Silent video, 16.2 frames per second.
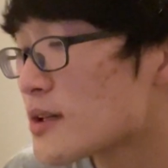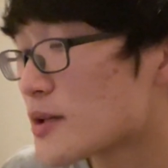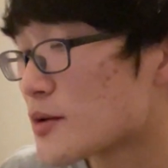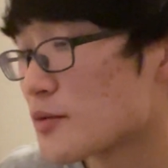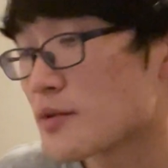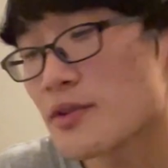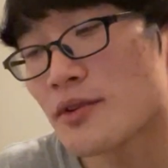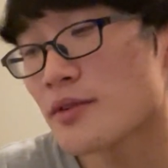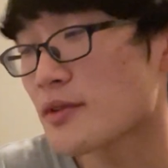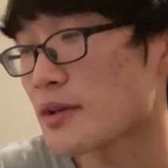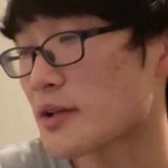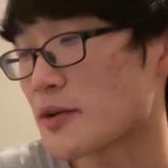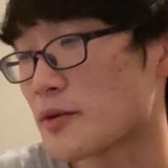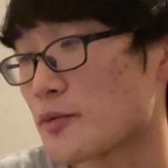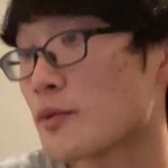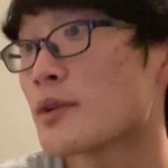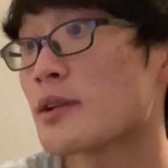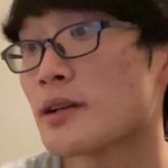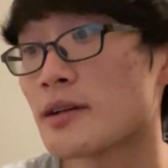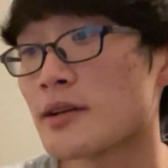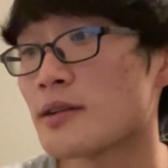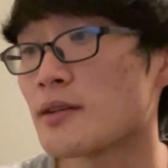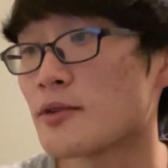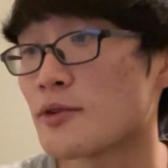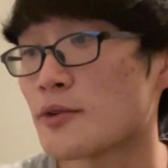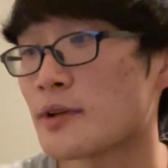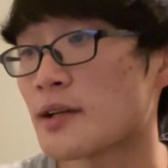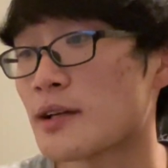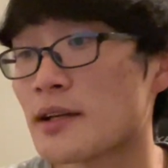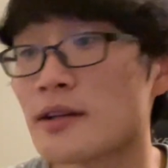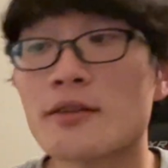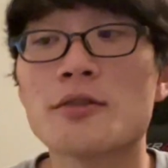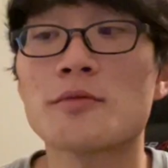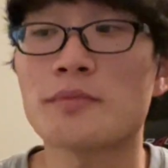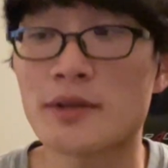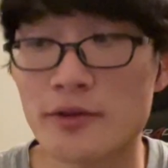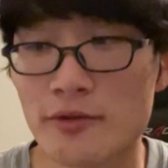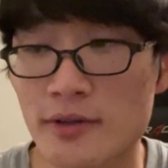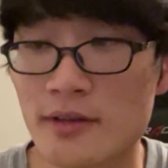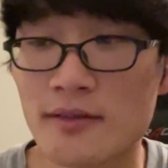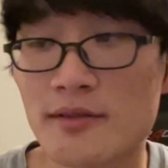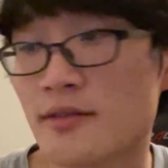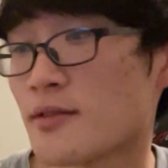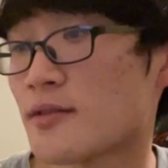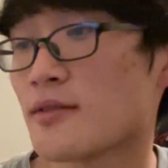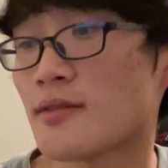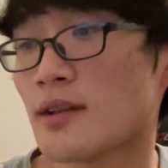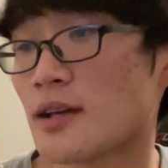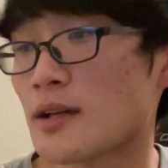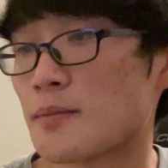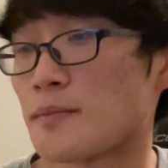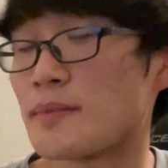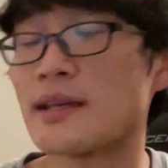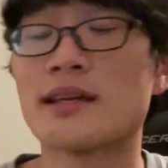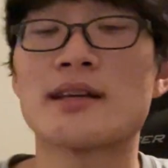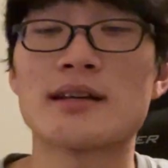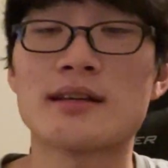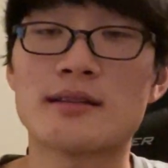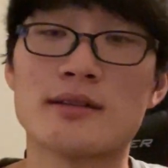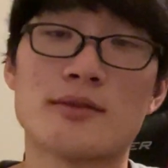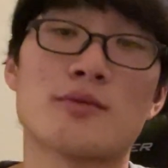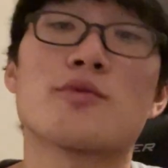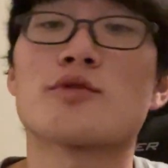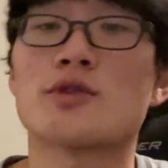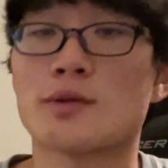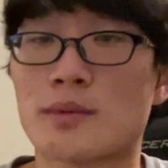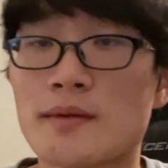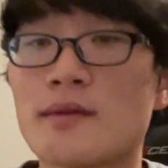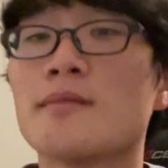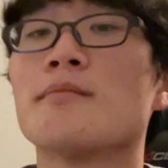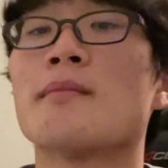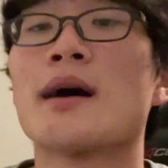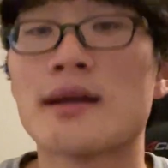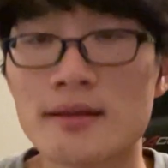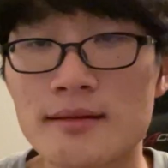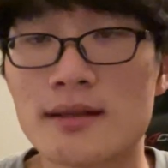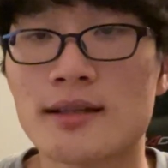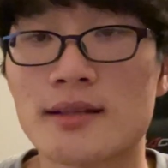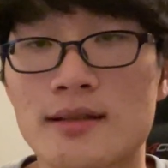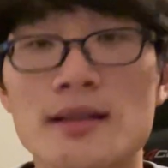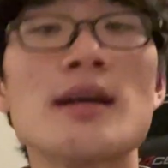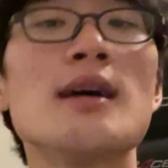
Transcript: It was just like a really good learning experience, and just like being in the tournament mindset